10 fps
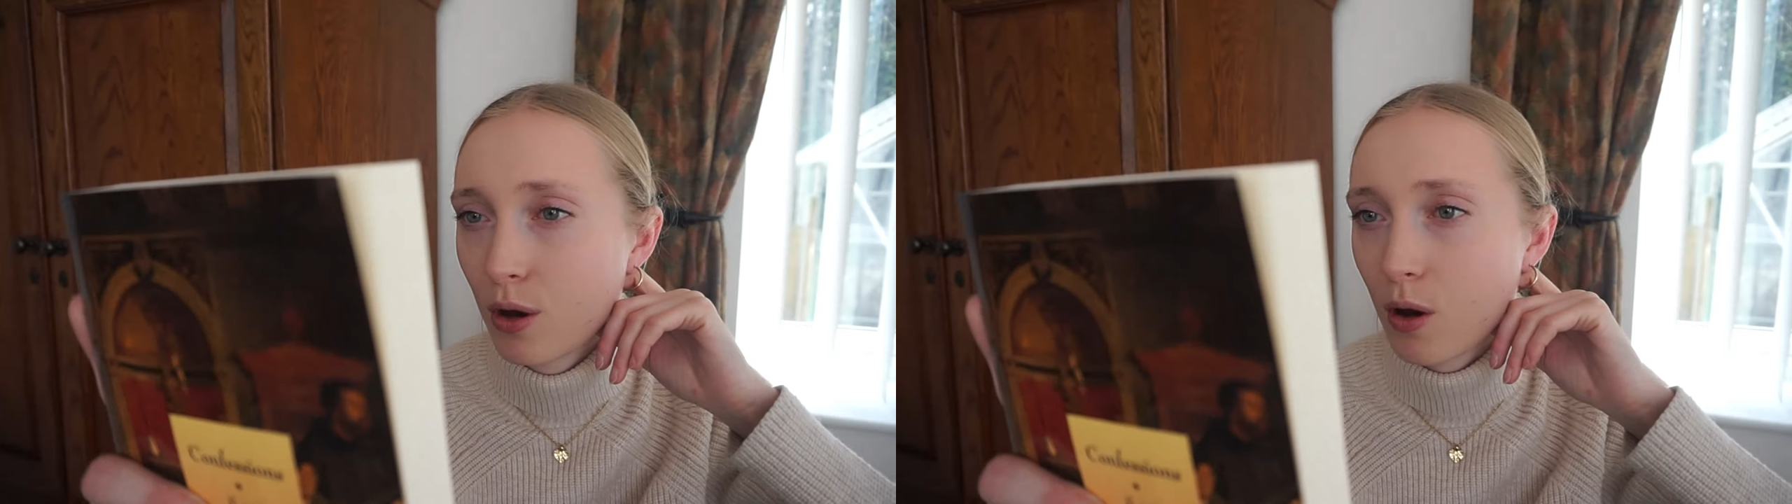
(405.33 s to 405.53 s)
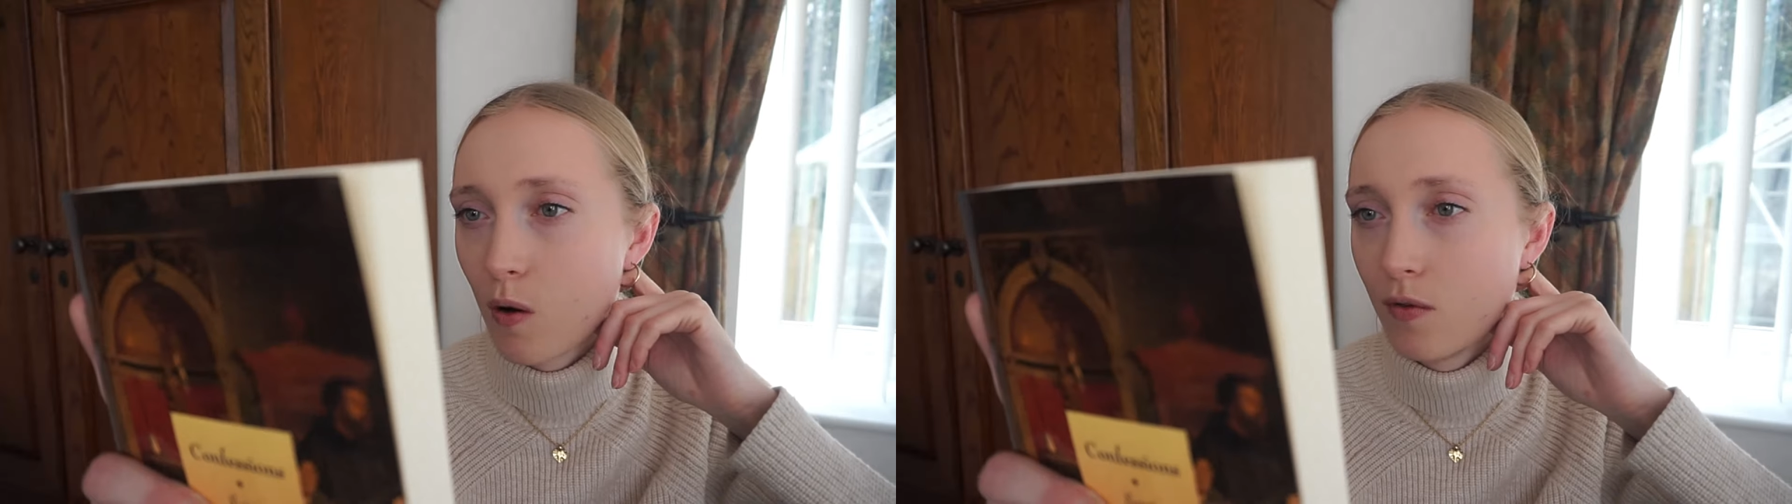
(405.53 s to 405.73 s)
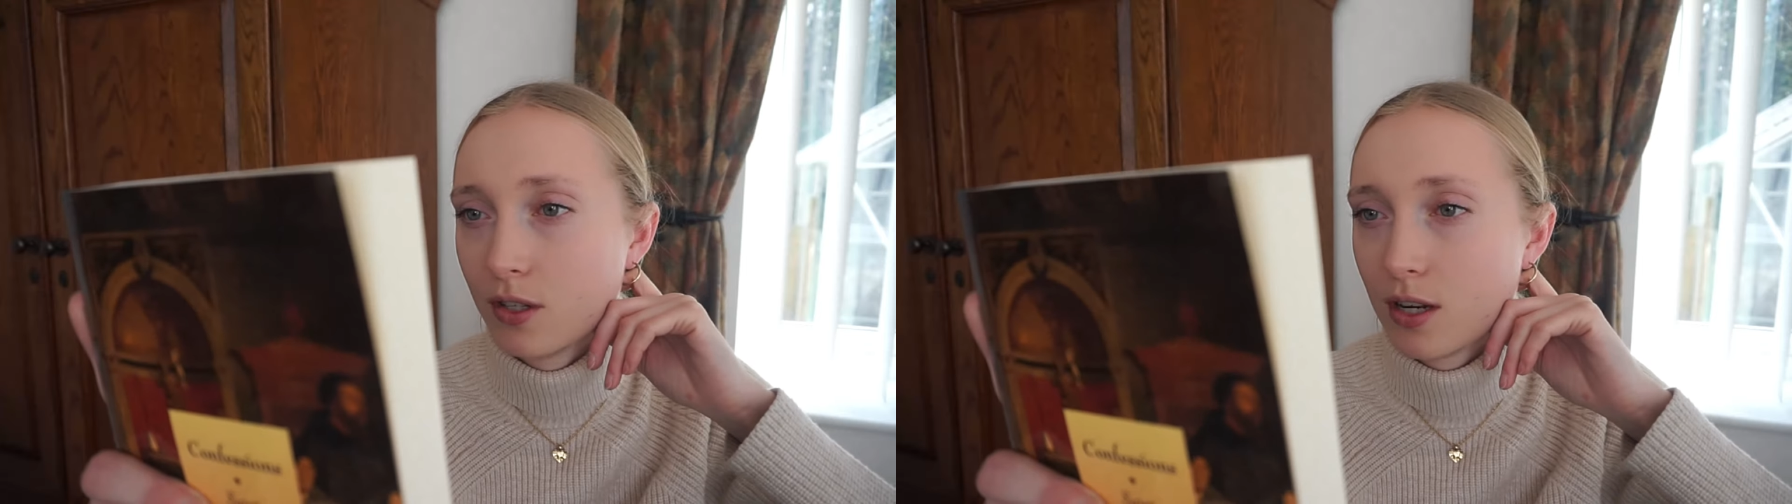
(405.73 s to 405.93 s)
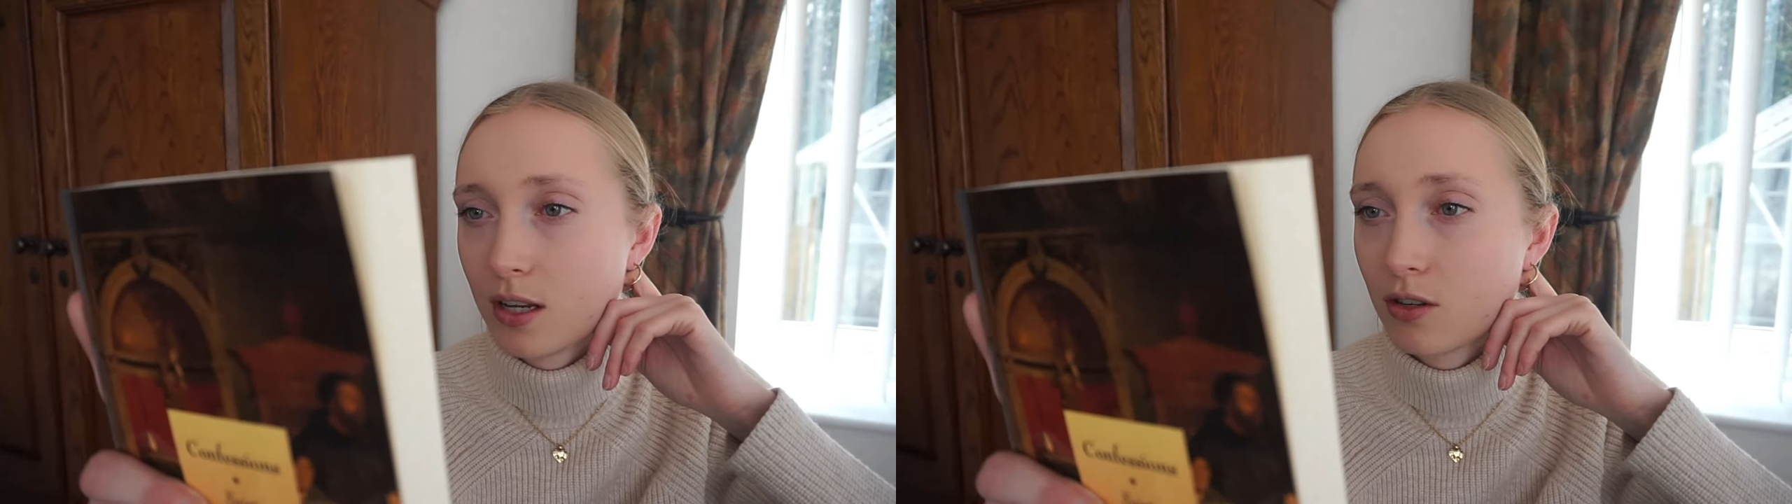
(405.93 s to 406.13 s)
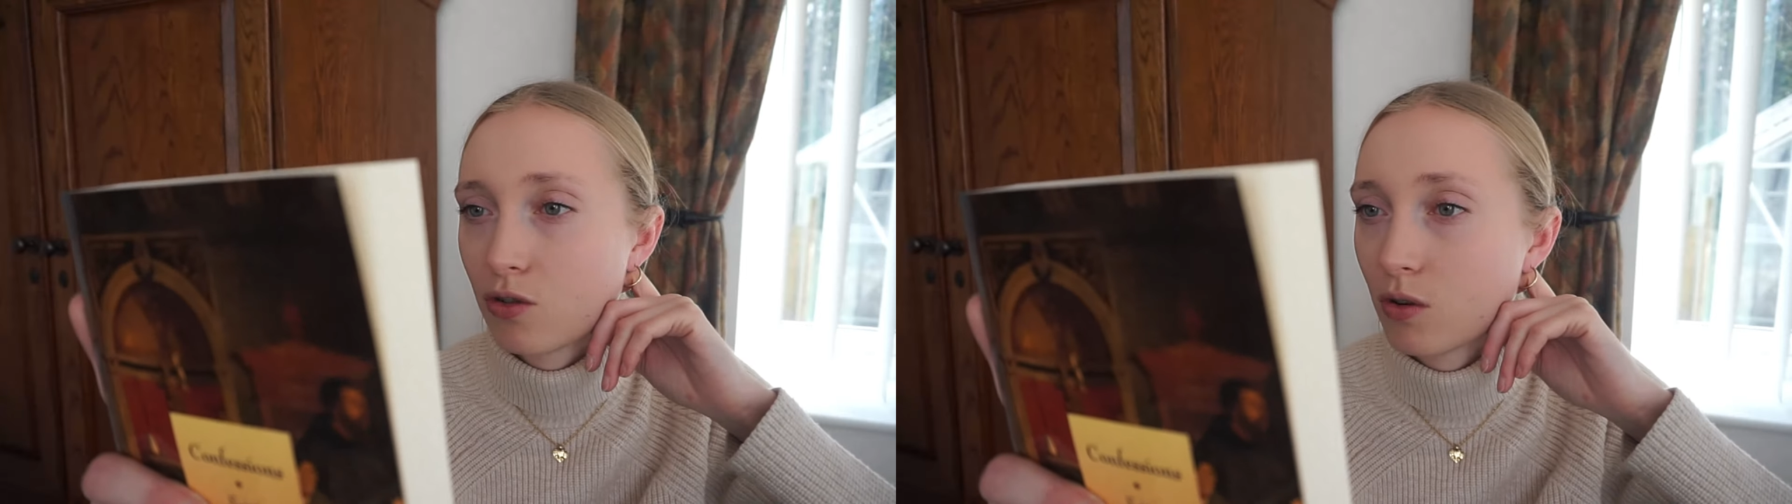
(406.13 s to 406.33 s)
offers an
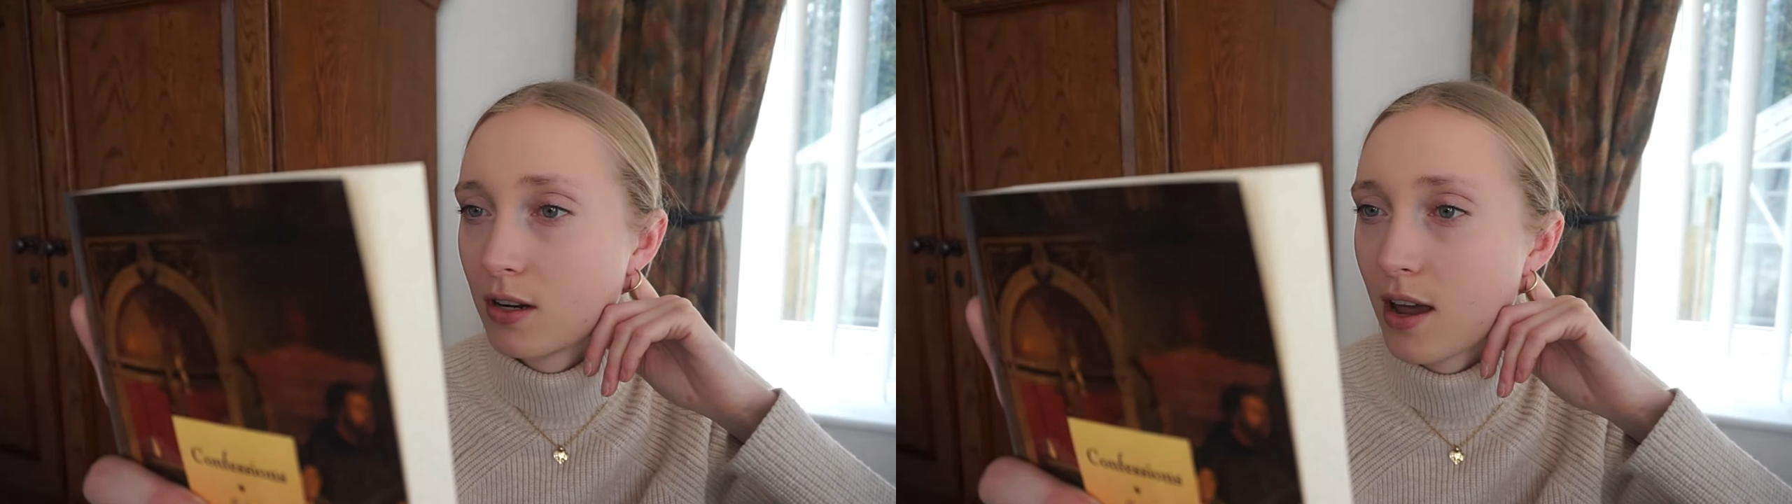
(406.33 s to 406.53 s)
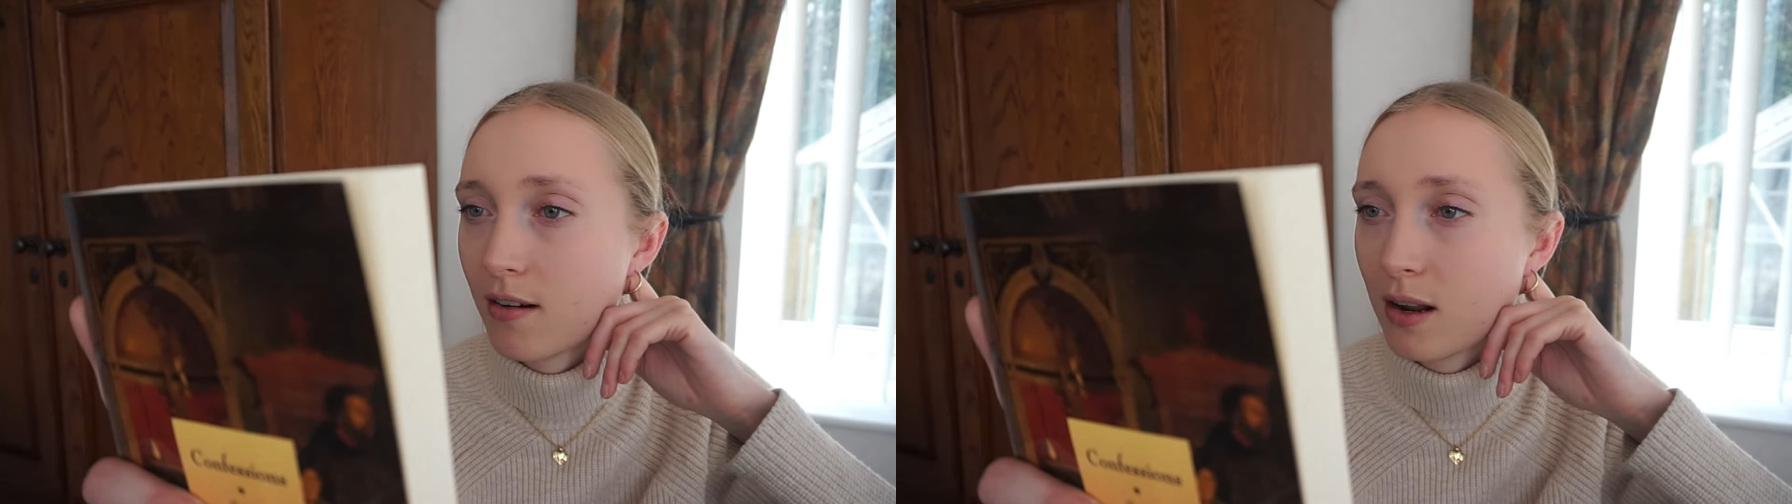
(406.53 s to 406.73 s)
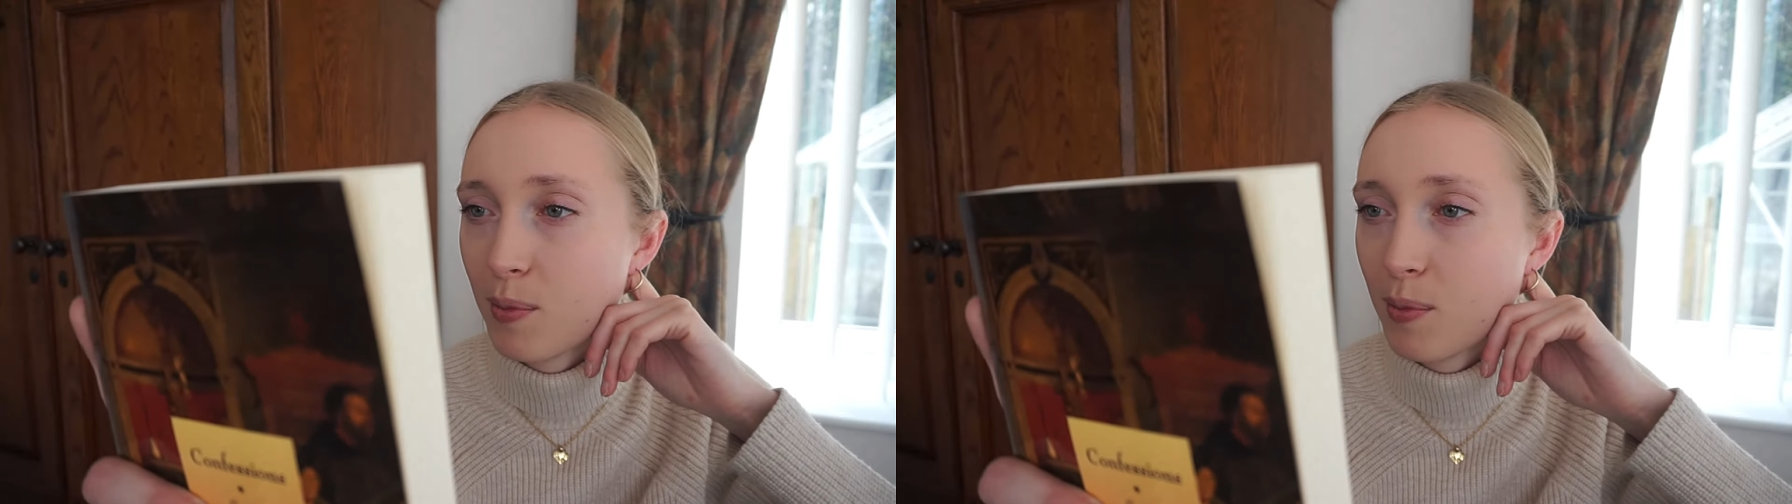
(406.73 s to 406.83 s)
extraordinarily